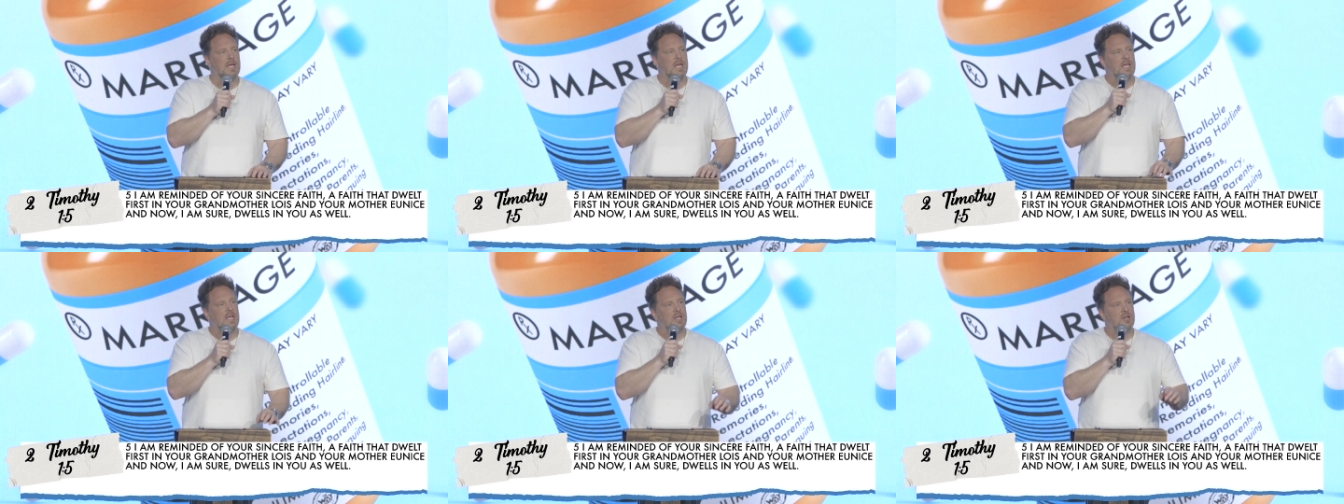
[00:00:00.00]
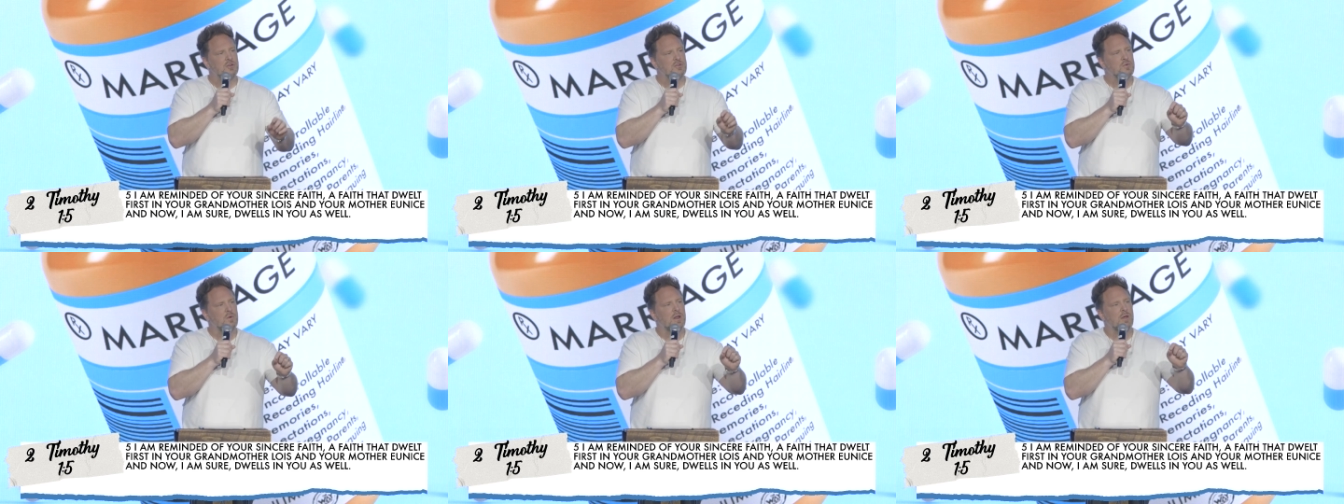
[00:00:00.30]

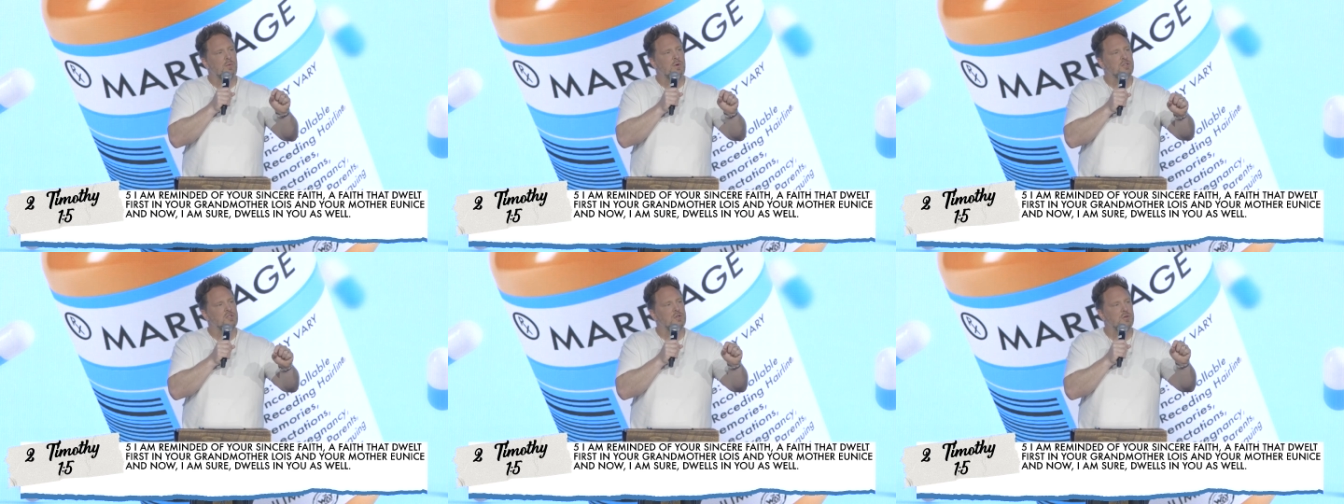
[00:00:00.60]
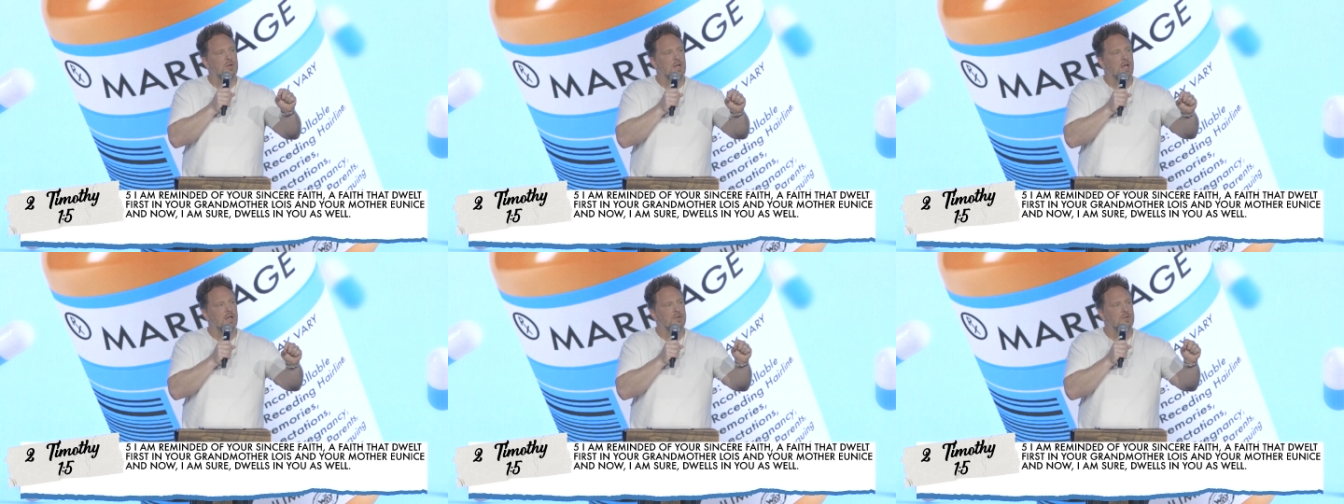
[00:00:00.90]
Here's what I want you
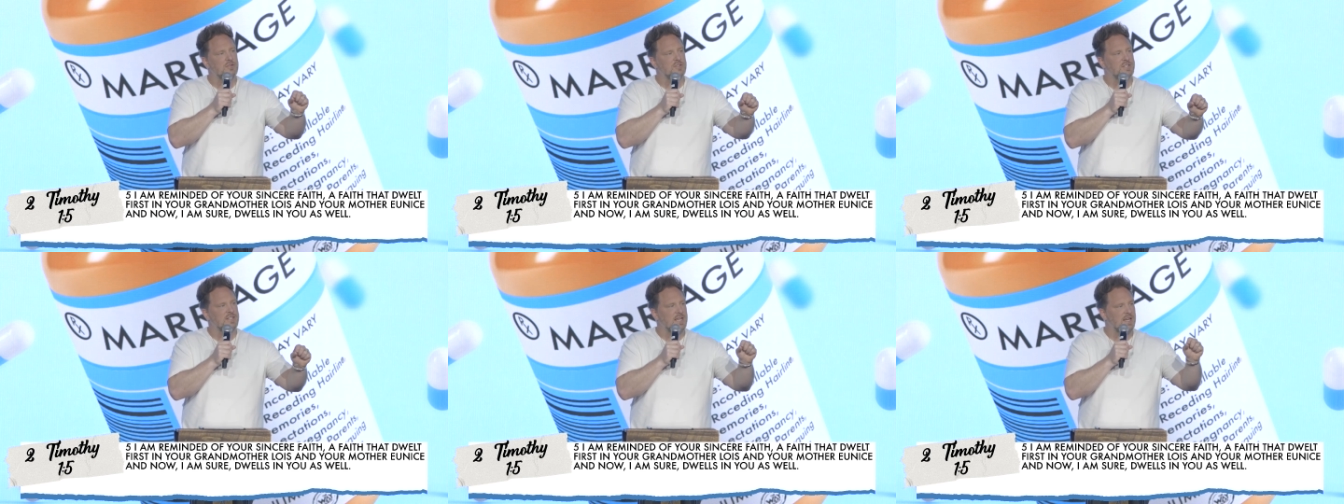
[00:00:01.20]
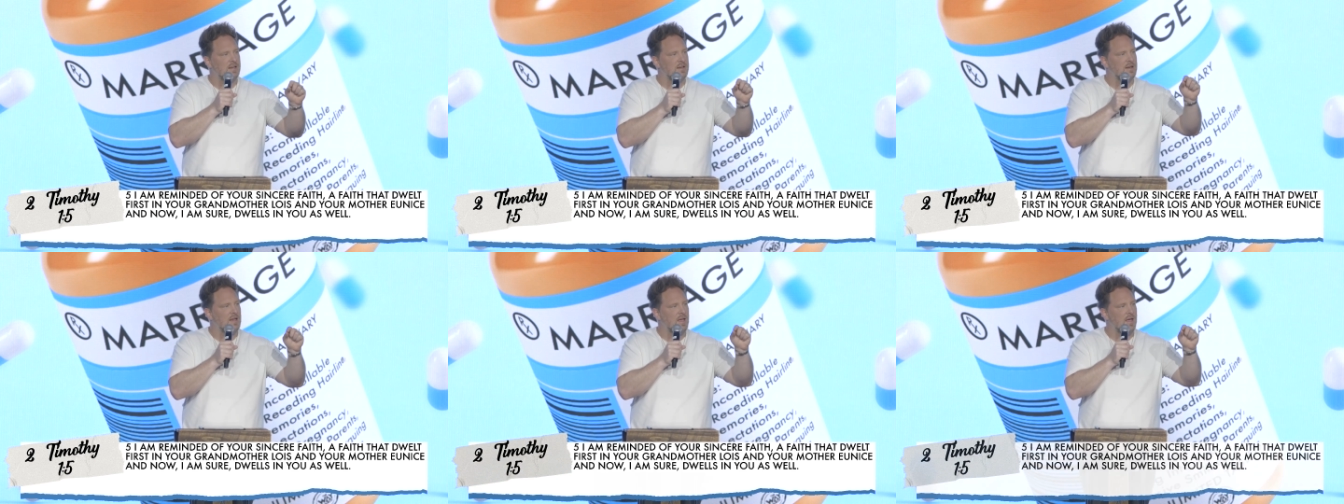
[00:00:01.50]
to
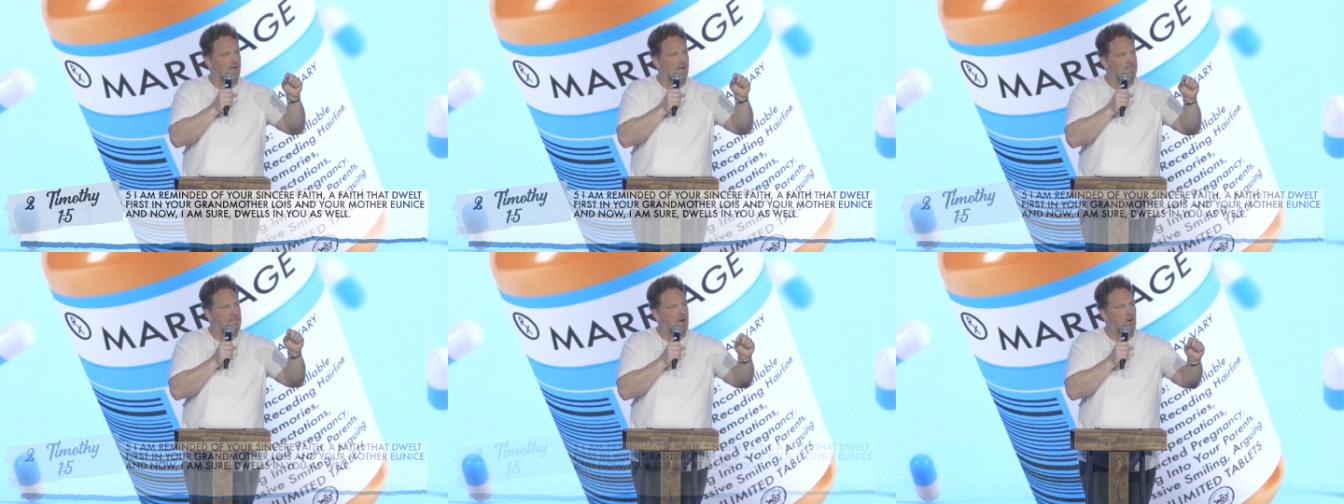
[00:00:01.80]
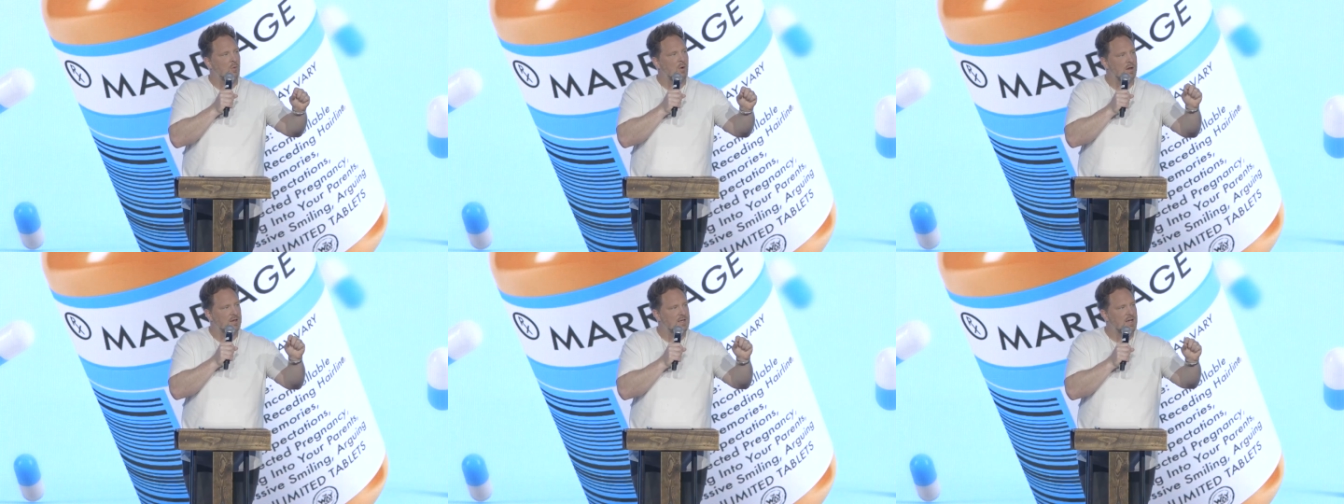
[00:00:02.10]
understand uh, about
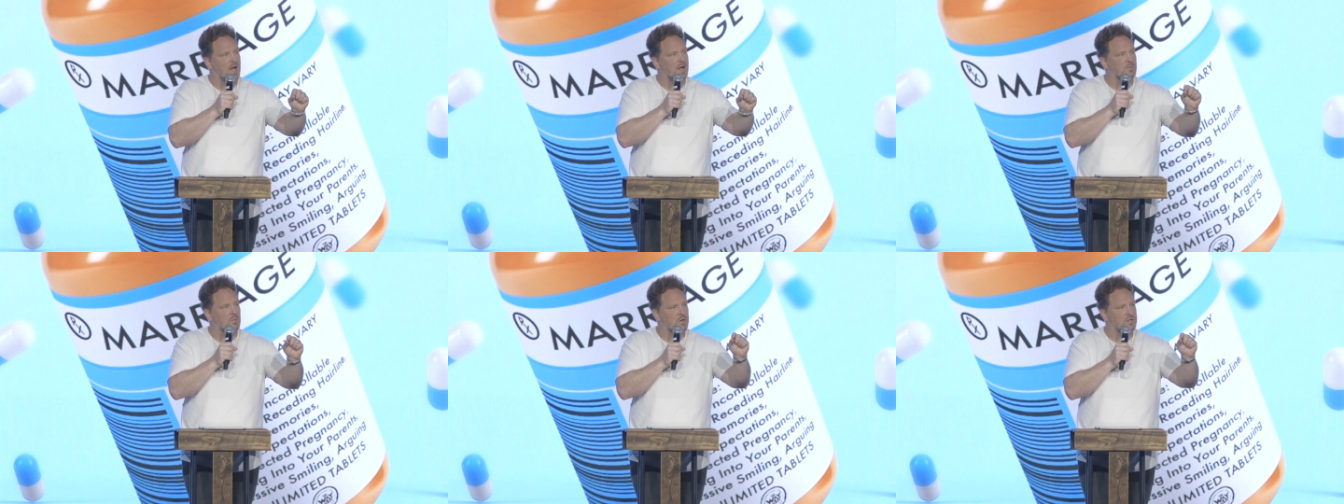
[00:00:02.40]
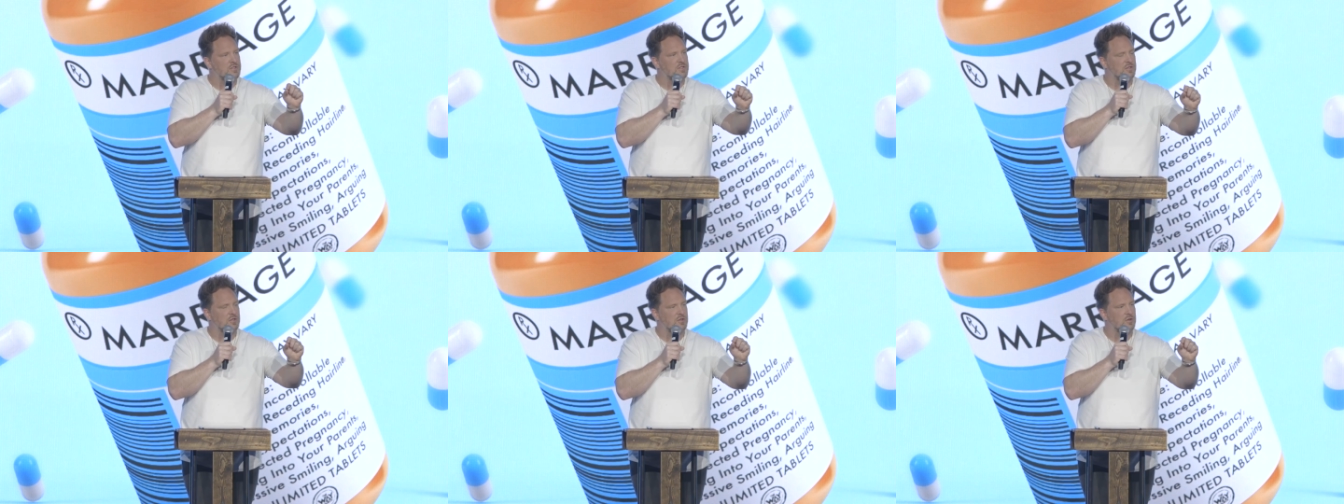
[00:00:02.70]
what God
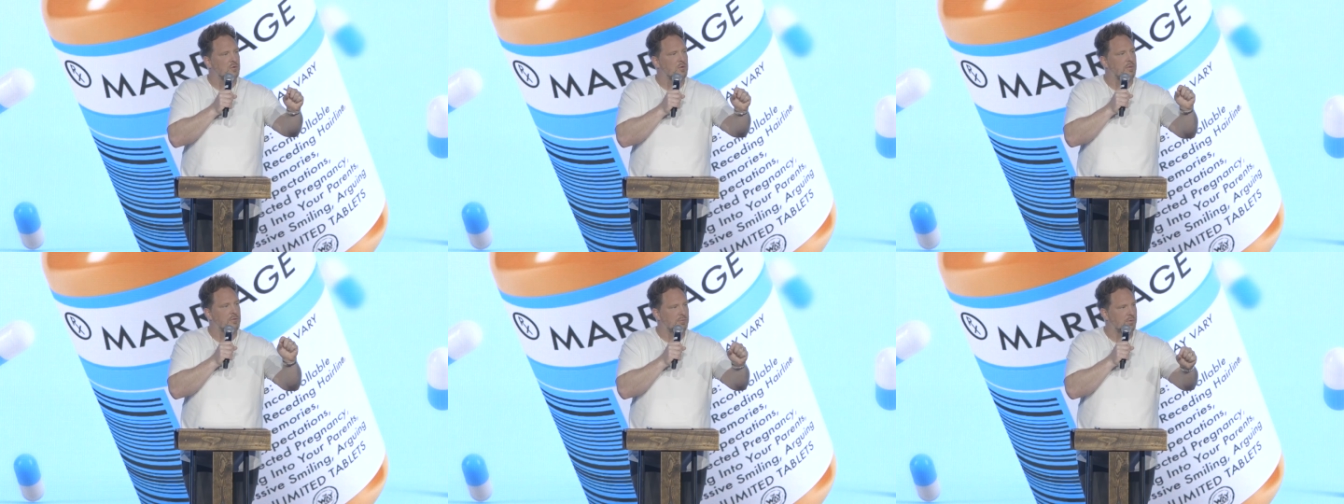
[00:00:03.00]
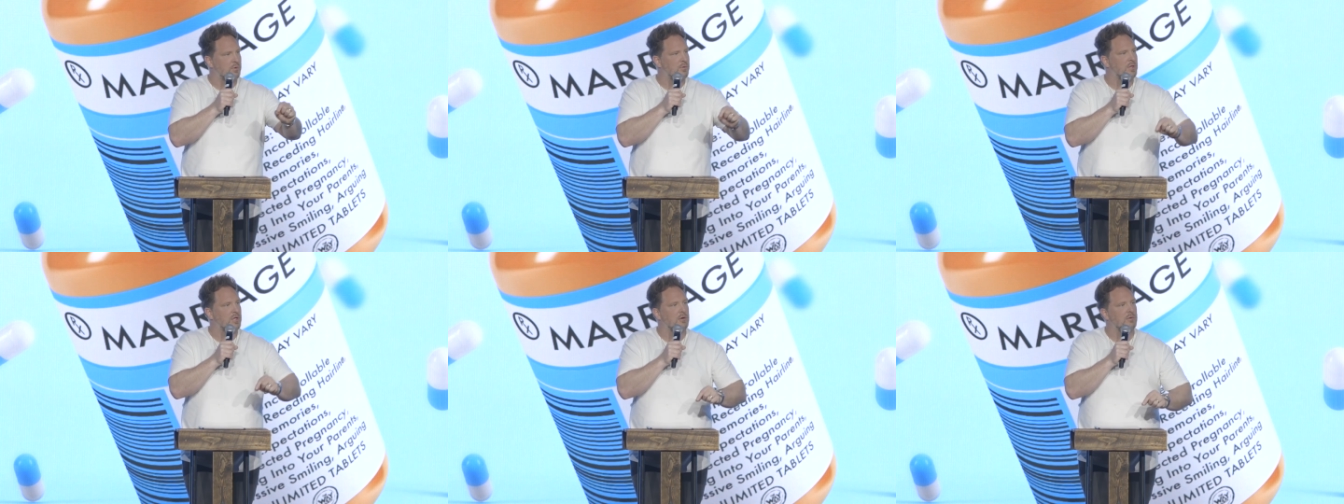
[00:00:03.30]
wants to do
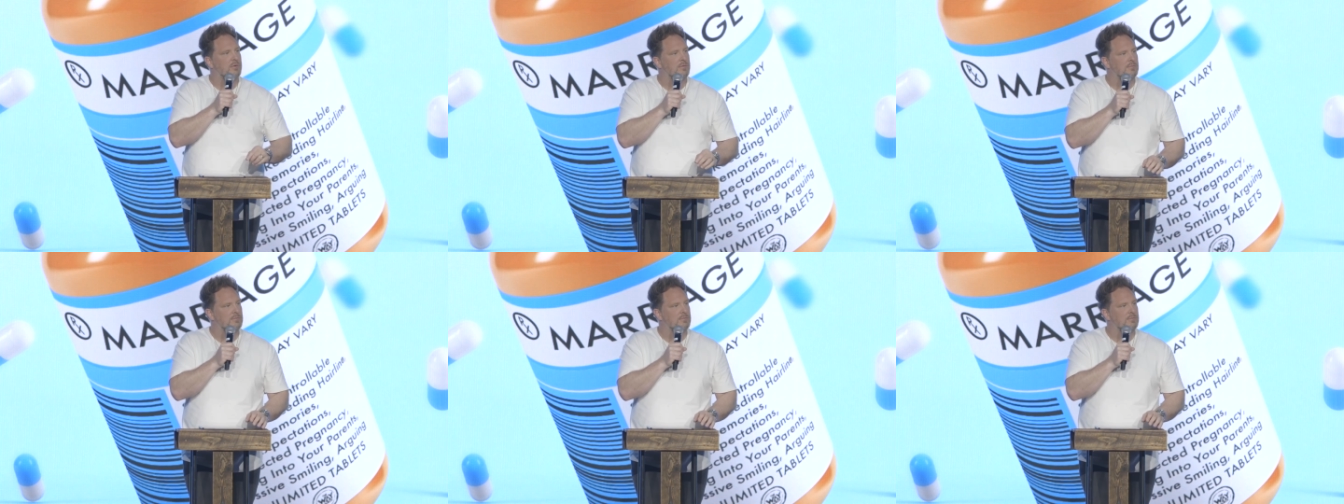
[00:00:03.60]
through you.